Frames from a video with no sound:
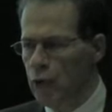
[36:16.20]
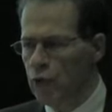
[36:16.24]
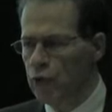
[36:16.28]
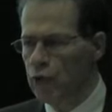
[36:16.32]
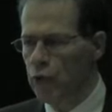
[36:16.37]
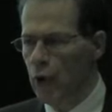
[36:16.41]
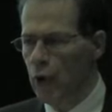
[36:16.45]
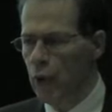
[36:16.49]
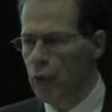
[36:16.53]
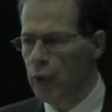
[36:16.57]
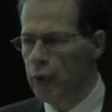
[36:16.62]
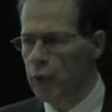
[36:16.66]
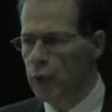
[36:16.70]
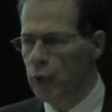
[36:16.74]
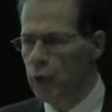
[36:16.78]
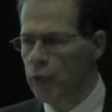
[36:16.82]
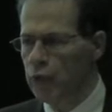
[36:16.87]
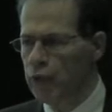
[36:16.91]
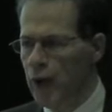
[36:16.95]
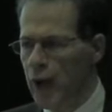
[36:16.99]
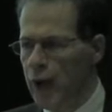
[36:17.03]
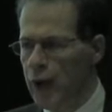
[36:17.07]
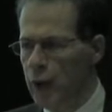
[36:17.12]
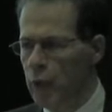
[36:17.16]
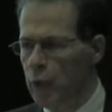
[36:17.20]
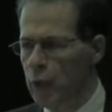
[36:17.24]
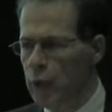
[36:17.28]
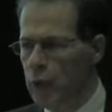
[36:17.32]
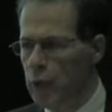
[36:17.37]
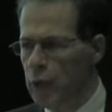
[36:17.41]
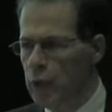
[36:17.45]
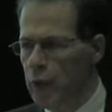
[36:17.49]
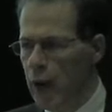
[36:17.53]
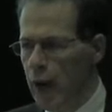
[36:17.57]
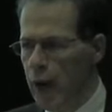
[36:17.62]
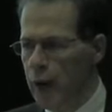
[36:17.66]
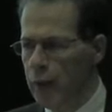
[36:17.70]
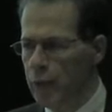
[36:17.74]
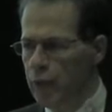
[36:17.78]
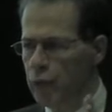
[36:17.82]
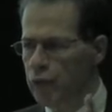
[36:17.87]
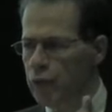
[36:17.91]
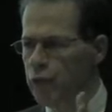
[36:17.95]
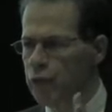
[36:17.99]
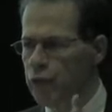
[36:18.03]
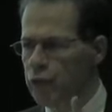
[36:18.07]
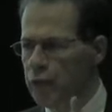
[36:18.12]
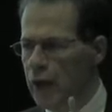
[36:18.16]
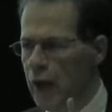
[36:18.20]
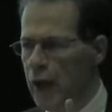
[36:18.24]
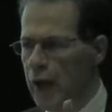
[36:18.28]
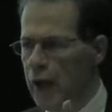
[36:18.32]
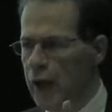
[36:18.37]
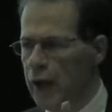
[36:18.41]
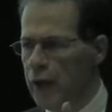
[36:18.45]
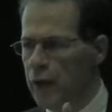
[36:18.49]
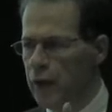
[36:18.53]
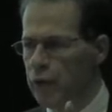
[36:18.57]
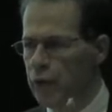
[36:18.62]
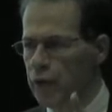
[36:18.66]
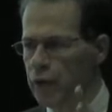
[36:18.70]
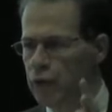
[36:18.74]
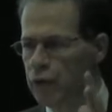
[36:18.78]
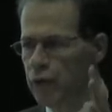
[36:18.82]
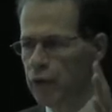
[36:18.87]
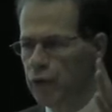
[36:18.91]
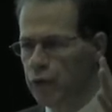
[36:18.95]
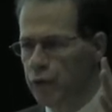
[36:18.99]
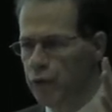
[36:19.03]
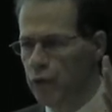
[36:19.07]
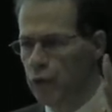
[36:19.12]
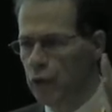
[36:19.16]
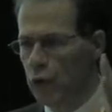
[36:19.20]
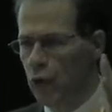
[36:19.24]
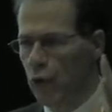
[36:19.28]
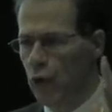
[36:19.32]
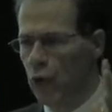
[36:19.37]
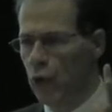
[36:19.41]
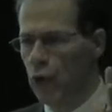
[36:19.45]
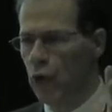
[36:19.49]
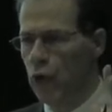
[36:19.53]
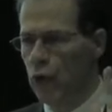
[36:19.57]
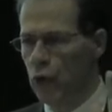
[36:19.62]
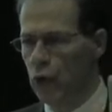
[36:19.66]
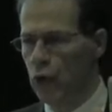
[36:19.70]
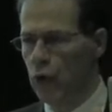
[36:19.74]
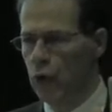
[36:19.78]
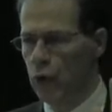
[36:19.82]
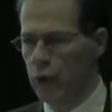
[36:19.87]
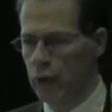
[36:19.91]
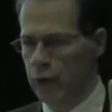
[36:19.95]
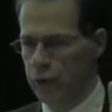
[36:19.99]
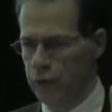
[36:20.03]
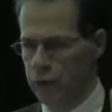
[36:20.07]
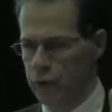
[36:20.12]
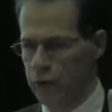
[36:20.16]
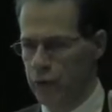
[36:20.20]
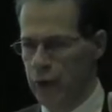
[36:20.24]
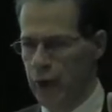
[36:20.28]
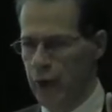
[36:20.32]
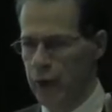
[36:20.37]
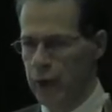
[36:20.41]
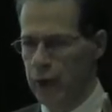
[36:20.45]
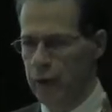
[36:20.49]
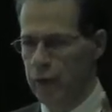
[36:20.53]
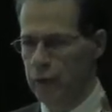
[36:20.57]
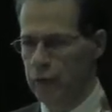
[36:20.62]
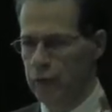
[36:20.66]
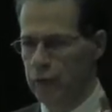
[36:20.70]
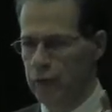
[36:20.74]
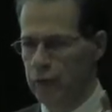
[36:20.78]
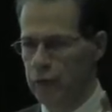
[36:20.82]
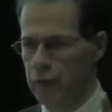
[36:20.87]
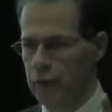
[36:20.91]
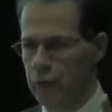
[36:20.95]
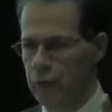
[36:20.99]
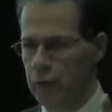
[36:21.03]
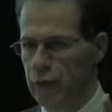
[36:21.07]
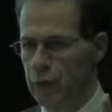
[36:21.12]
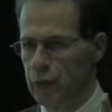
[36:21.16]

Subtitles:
So we were able to say this is for all Australians,